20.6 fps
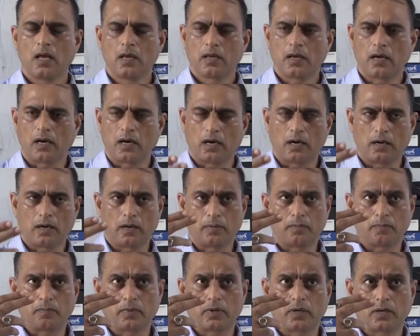
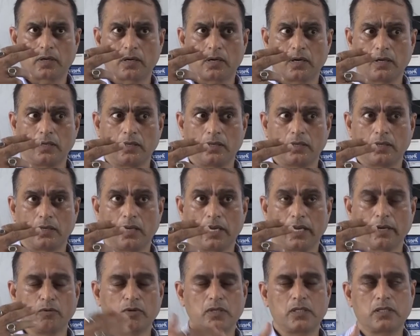
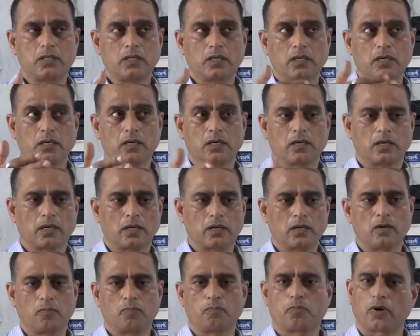Linguistic
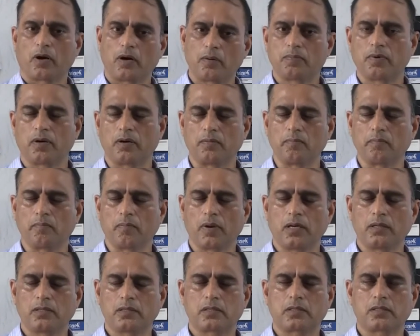problem
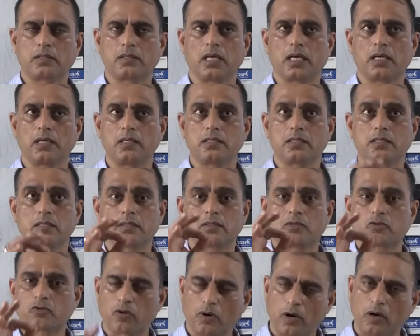means there is a
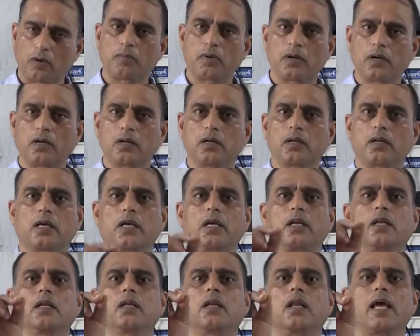trouble
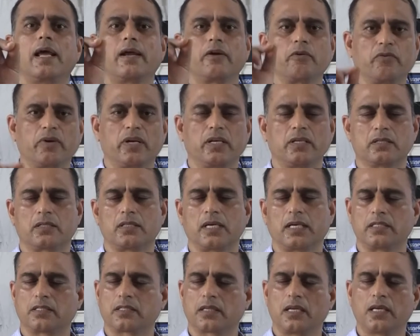in language. That
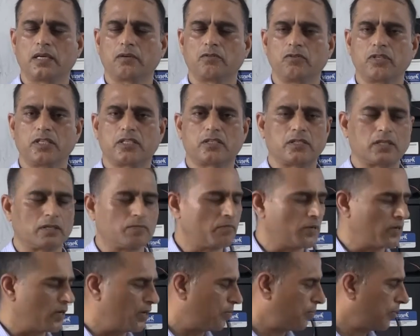is linguistic
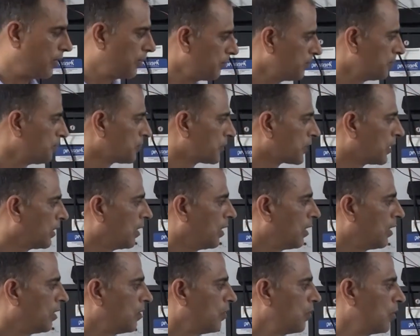problem.
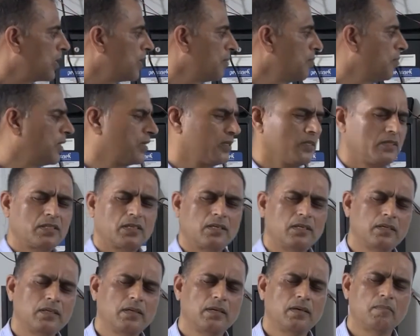Okay, mother
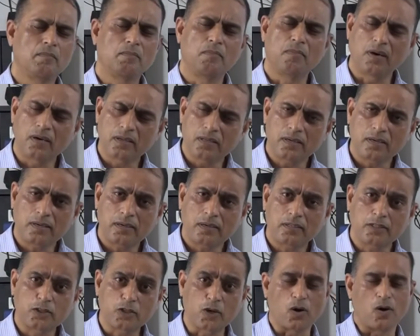
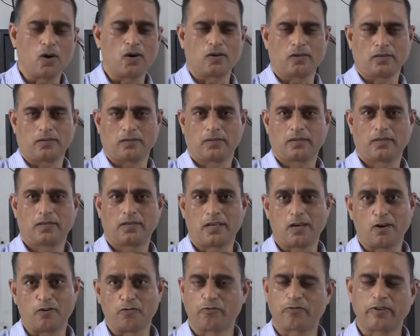tongue,
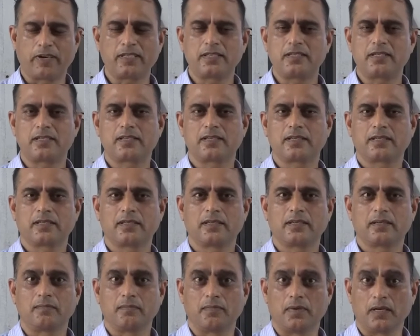noun phrase,
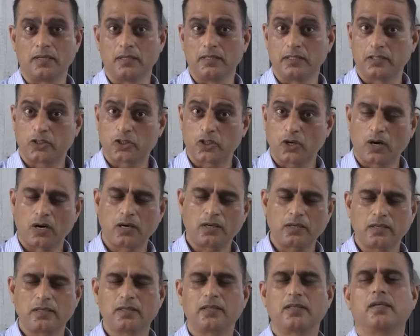mother
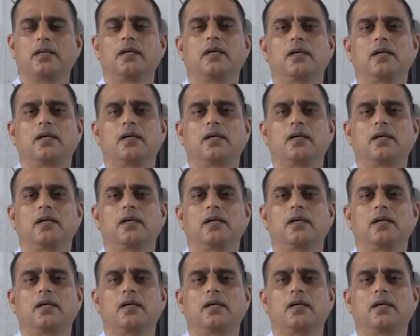tongue,